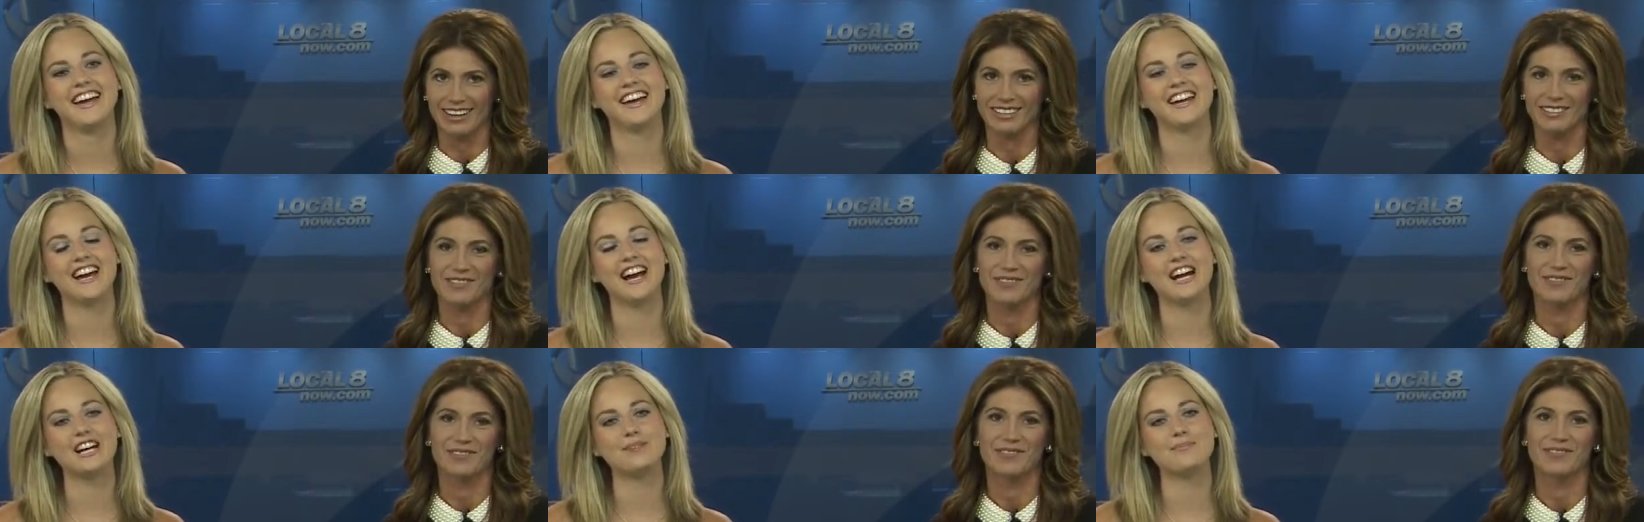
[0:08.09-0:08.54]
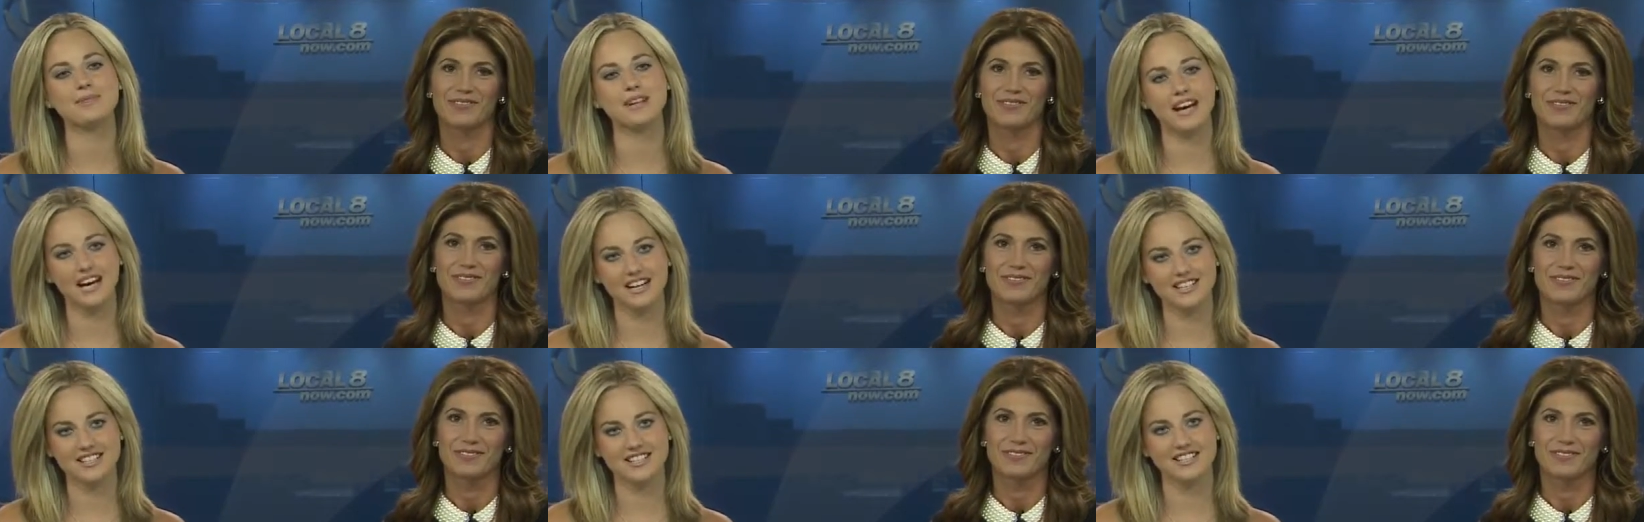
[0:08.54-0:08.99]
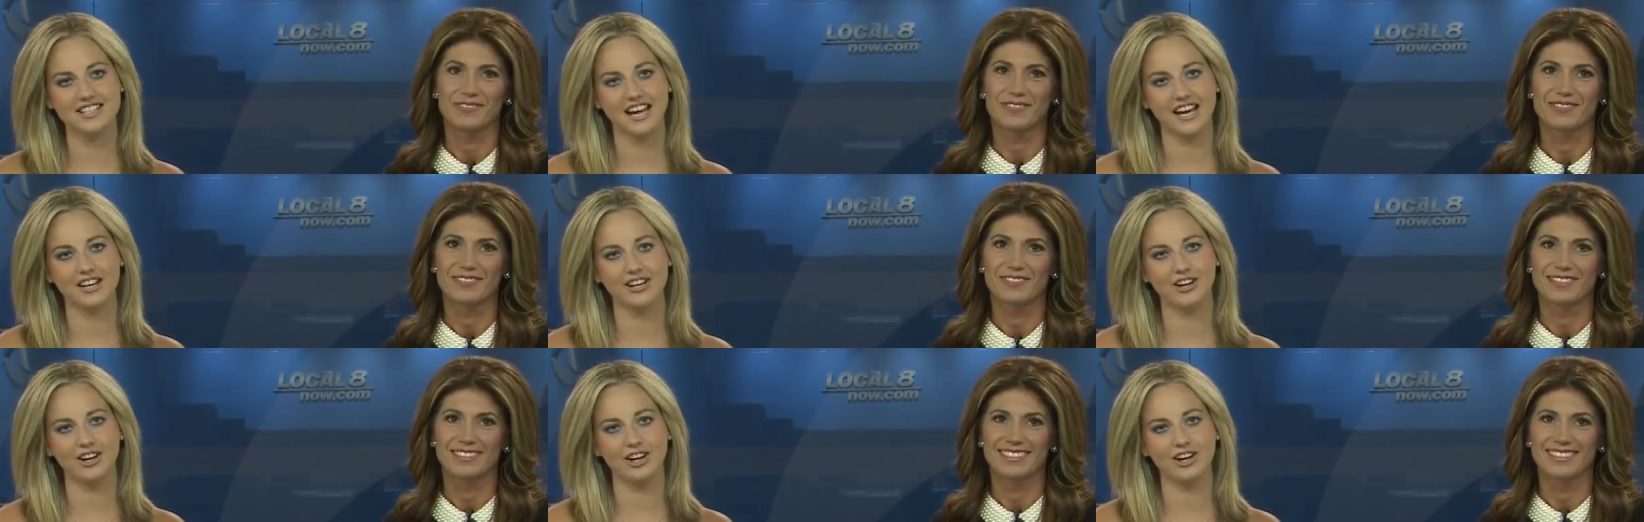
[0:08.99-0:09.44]
Speaker 1: And I am not
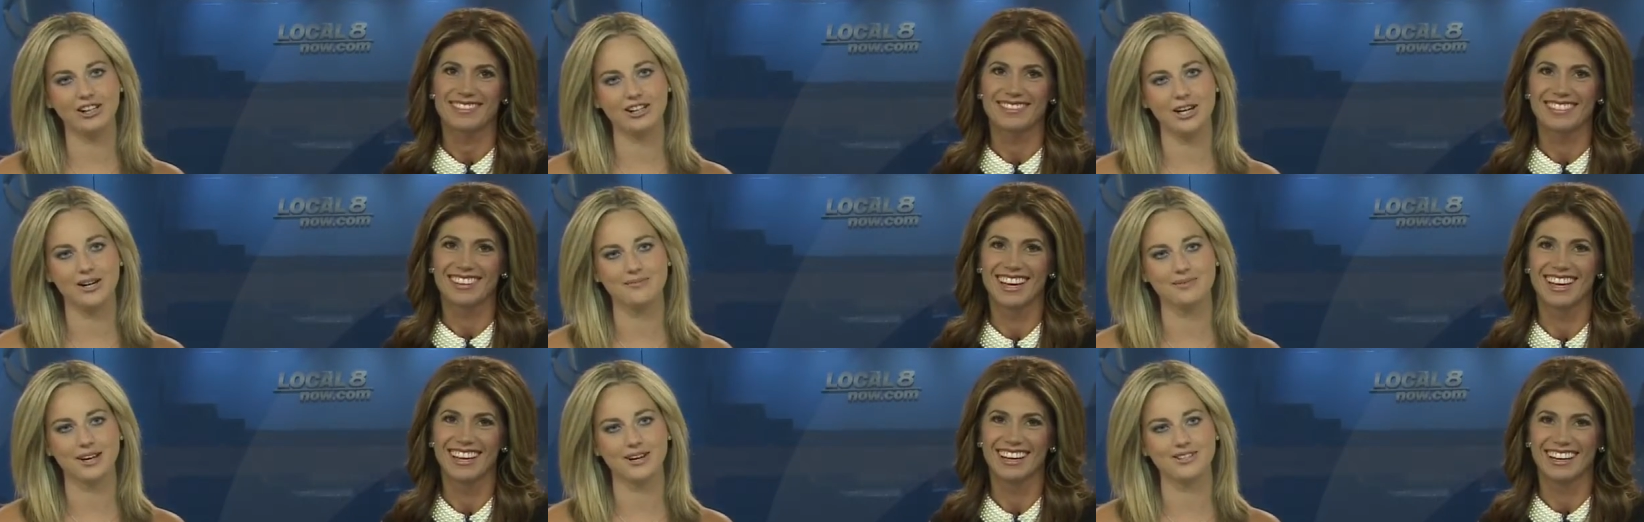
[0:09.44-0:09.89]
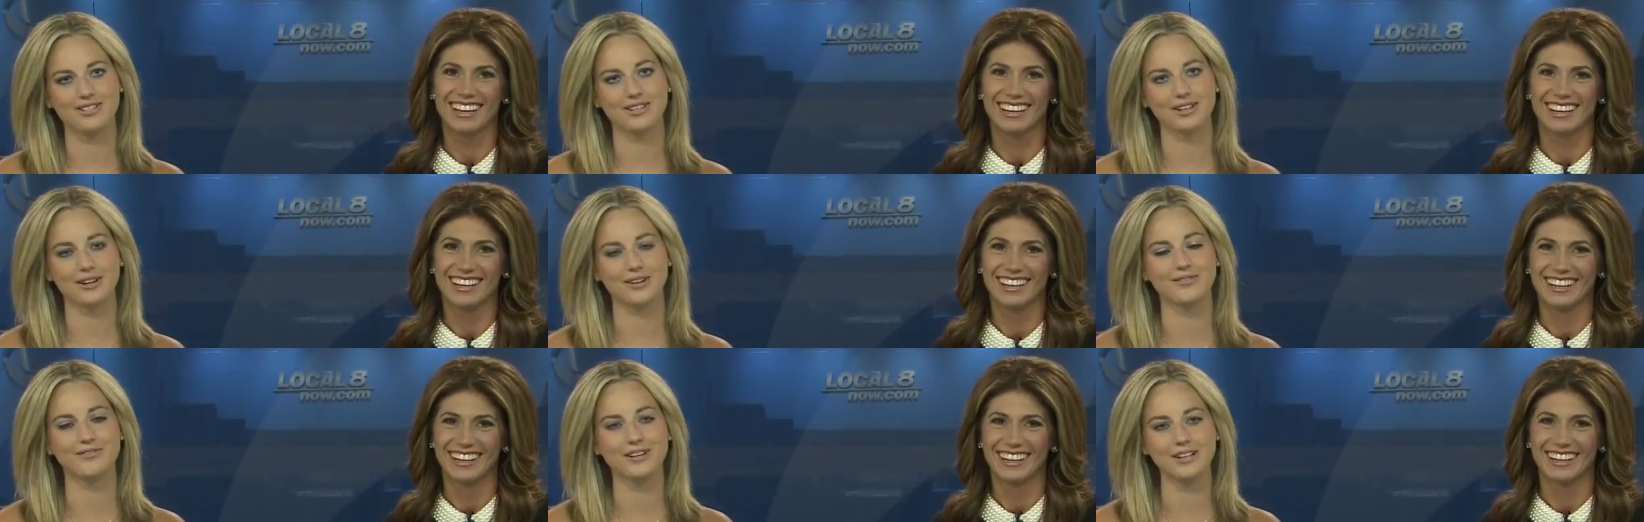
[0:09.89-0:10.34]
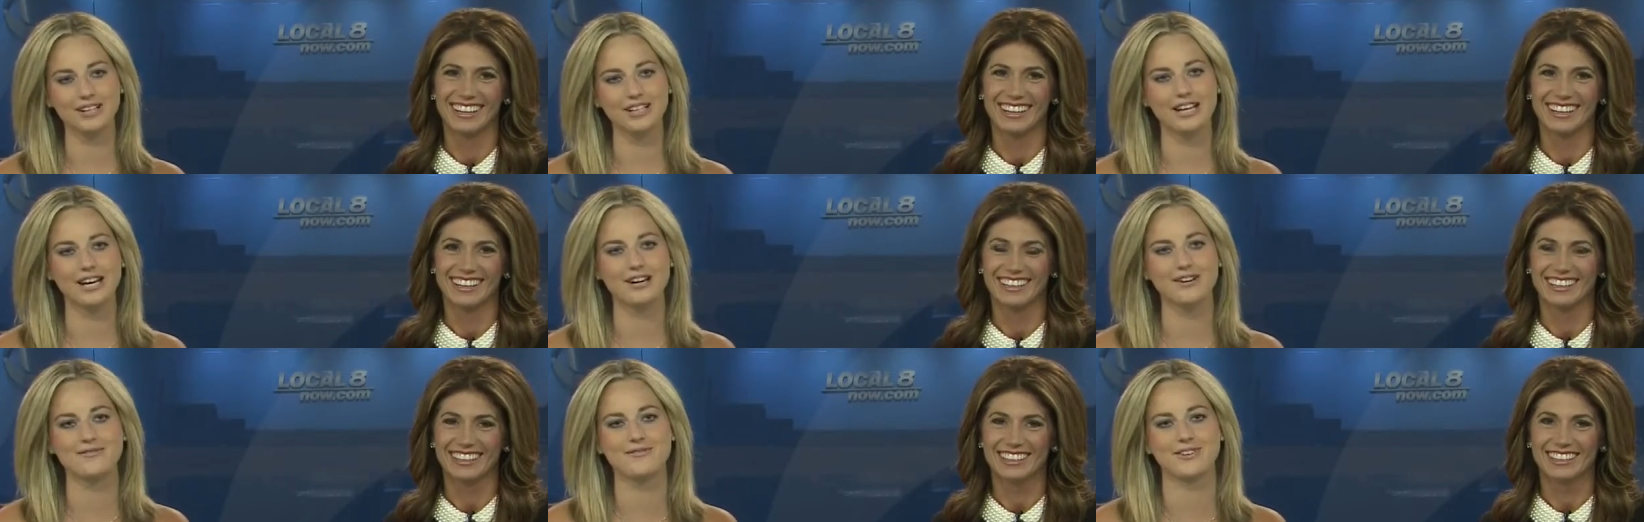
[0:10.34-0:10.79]
Ted Hall. I'm Kelsey Leyrer
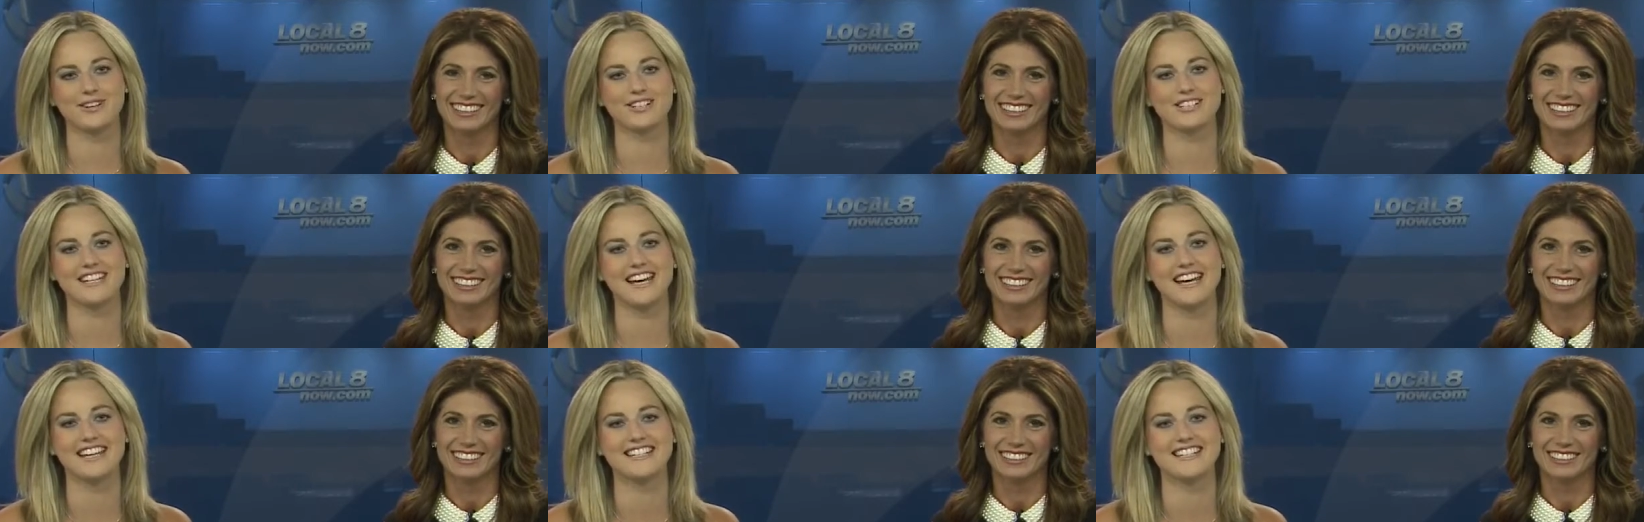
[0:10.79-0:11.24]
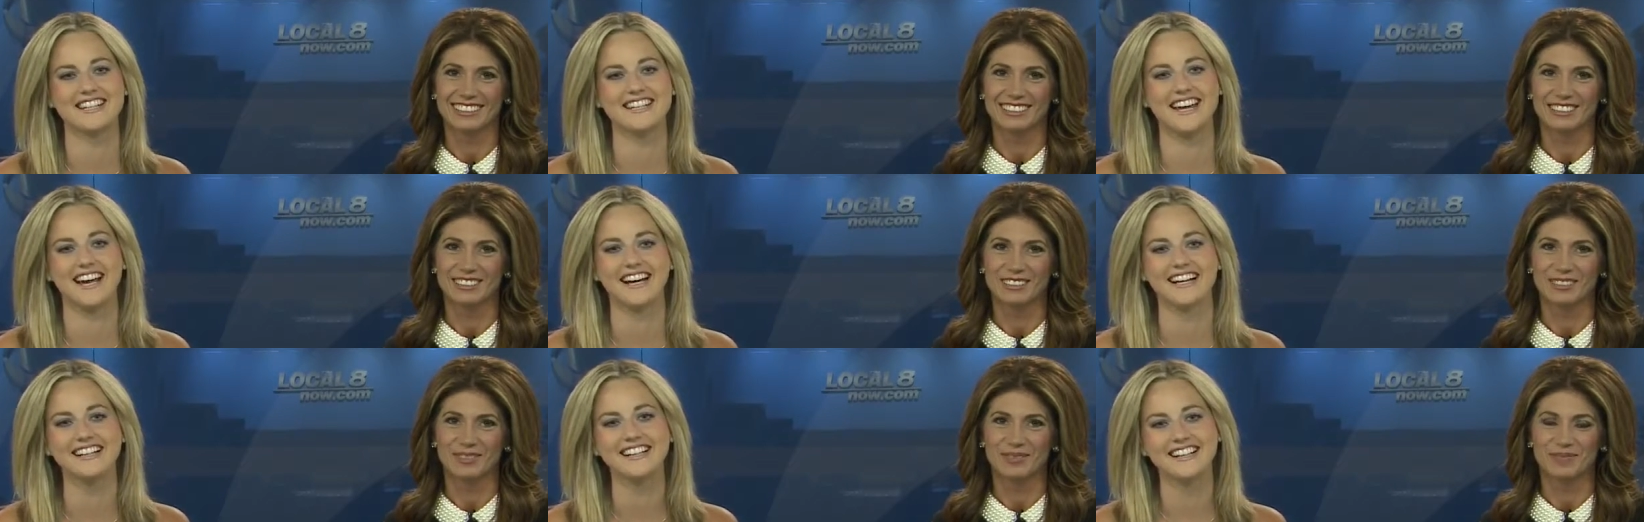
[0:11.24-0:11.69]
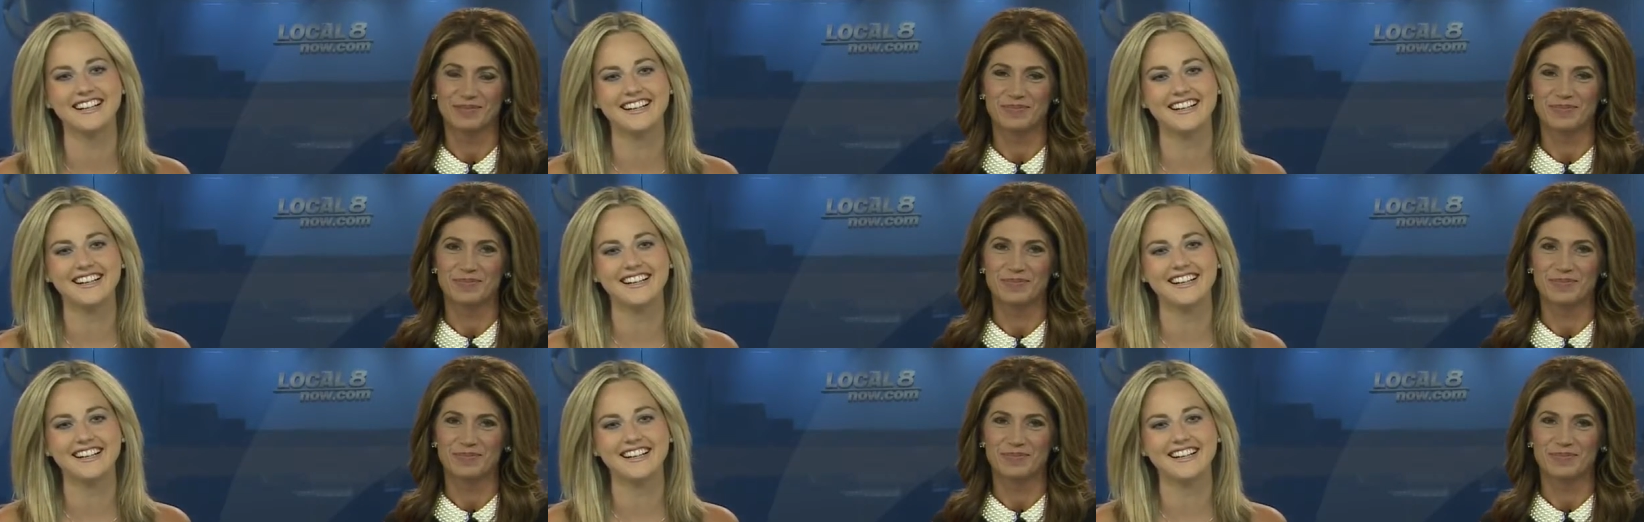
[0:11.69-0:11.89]
filling in for Ted today.